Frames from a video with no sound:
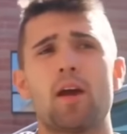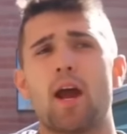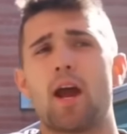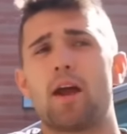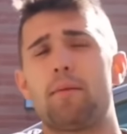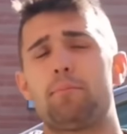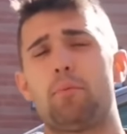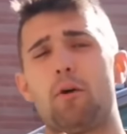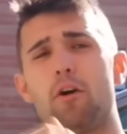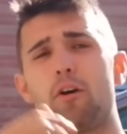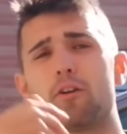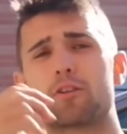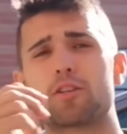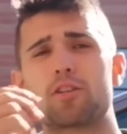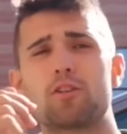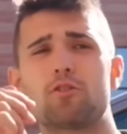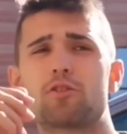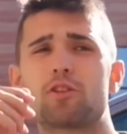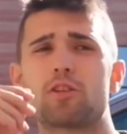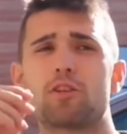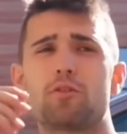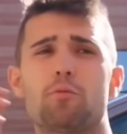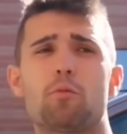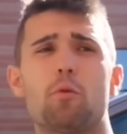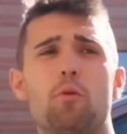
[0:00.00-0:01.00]
And bulks
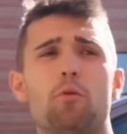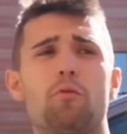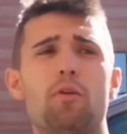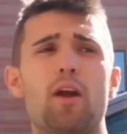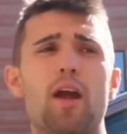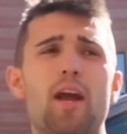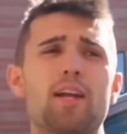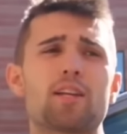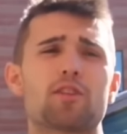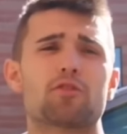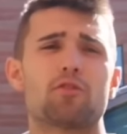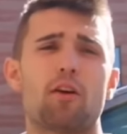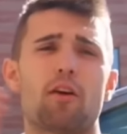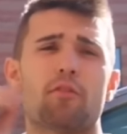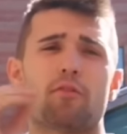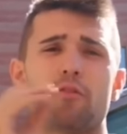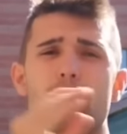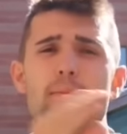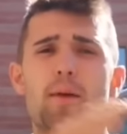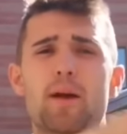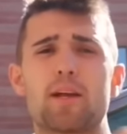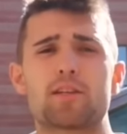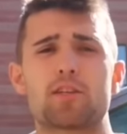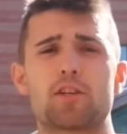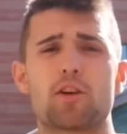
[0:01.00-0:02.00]
usually will range around
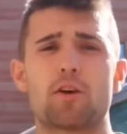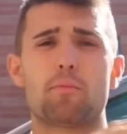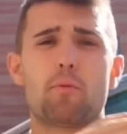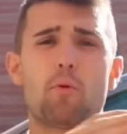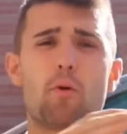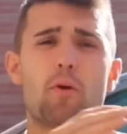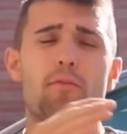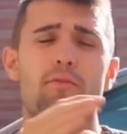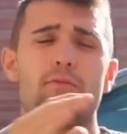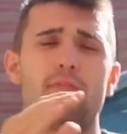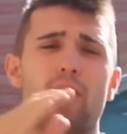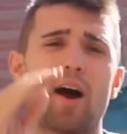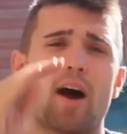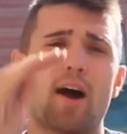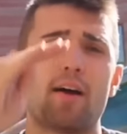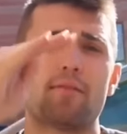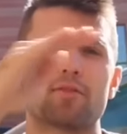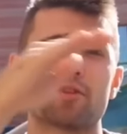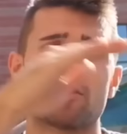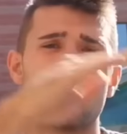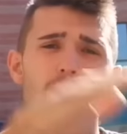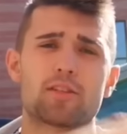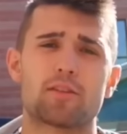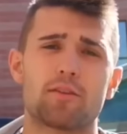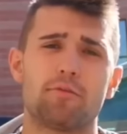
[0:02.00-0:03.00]
from that
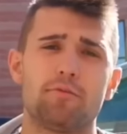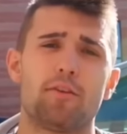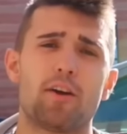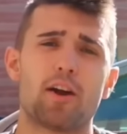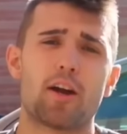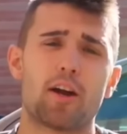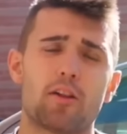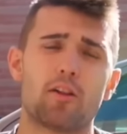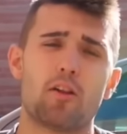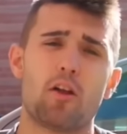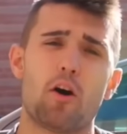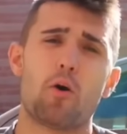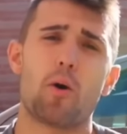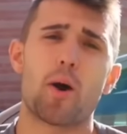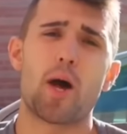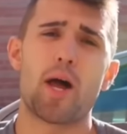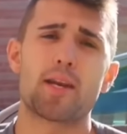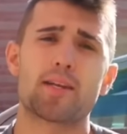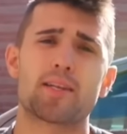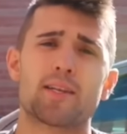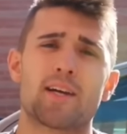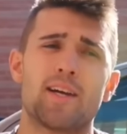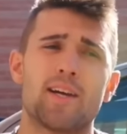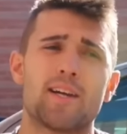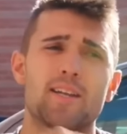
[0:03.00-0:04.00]
0.5, so that's a very low
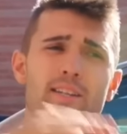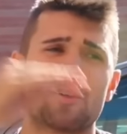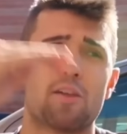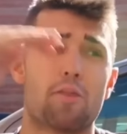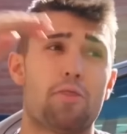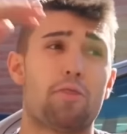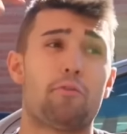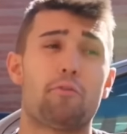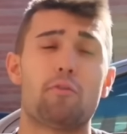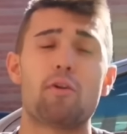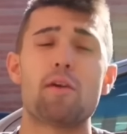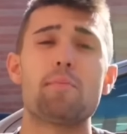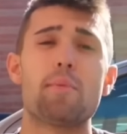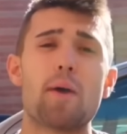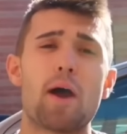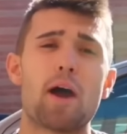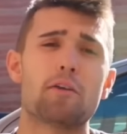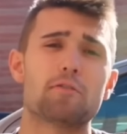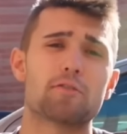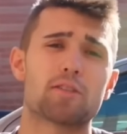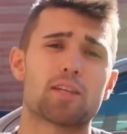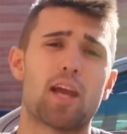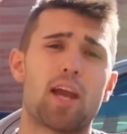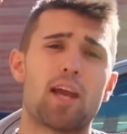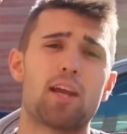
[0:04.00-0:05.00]
end, to 3
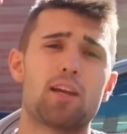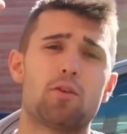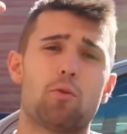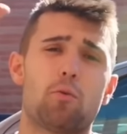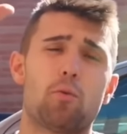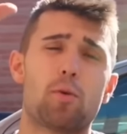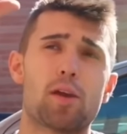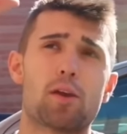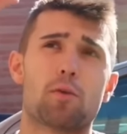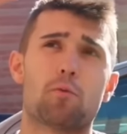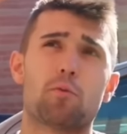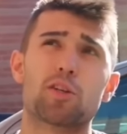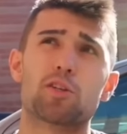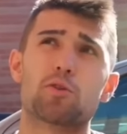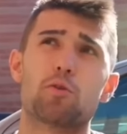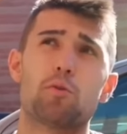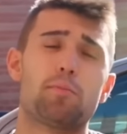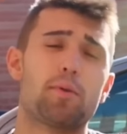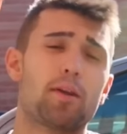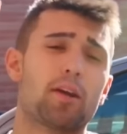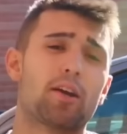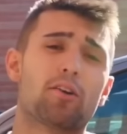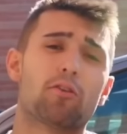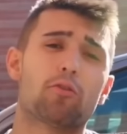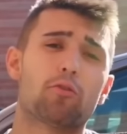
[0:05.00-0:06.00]
pounds gained a week, which
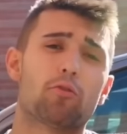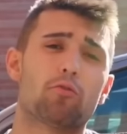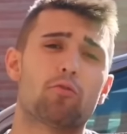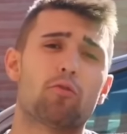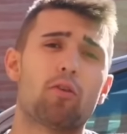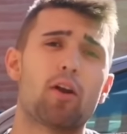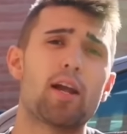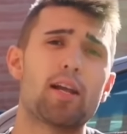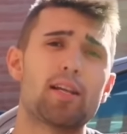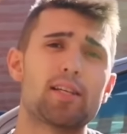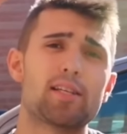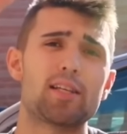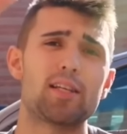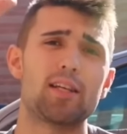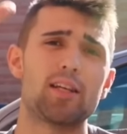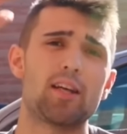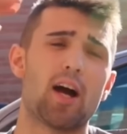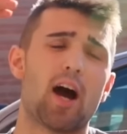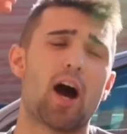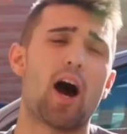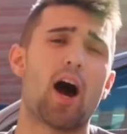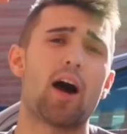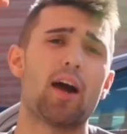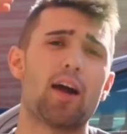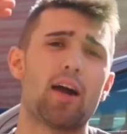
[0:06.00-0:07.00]
would be crazy
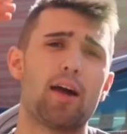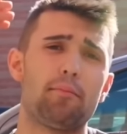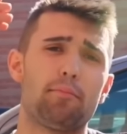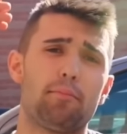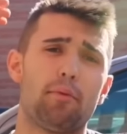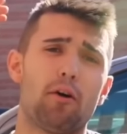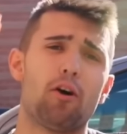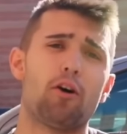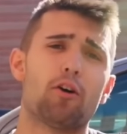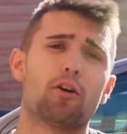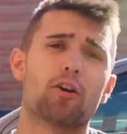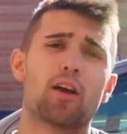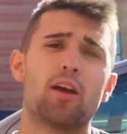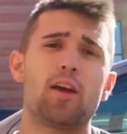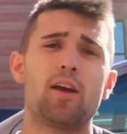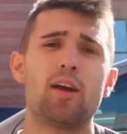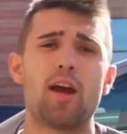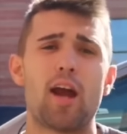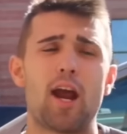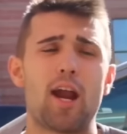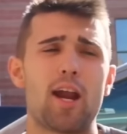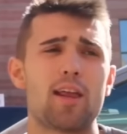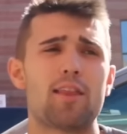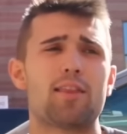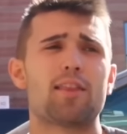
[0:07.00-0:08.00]
high-end bulk.
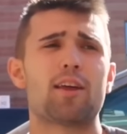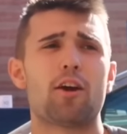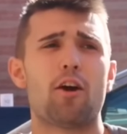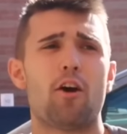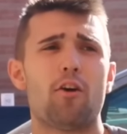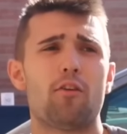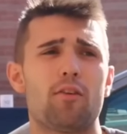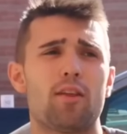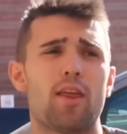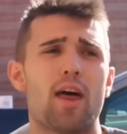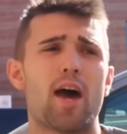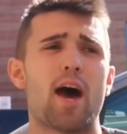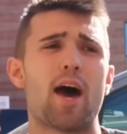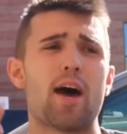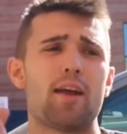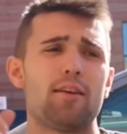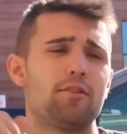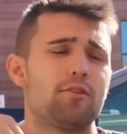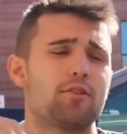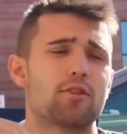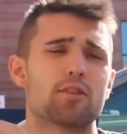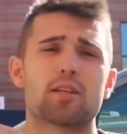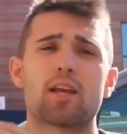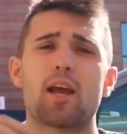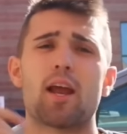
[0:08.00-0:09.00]
Anything over that,
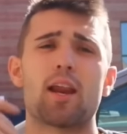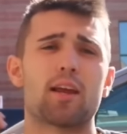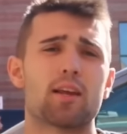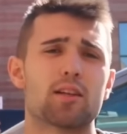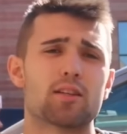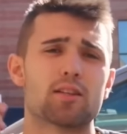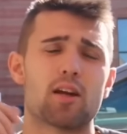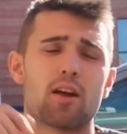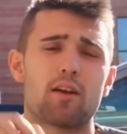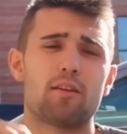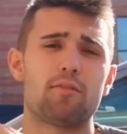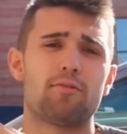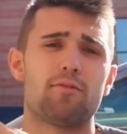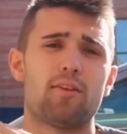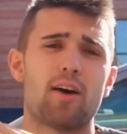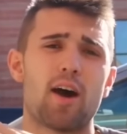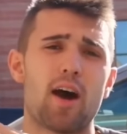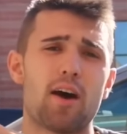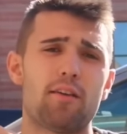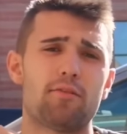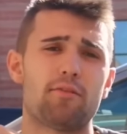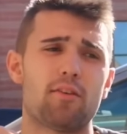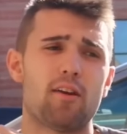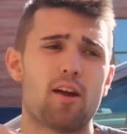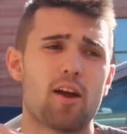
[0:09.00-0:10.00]
and you're just gaining a ton of
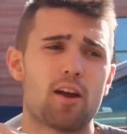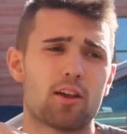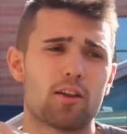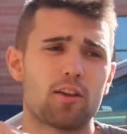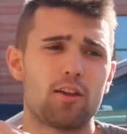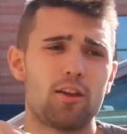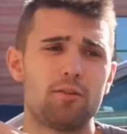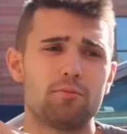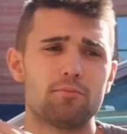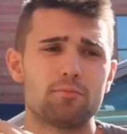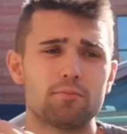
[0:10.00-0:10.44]
fat, frankly.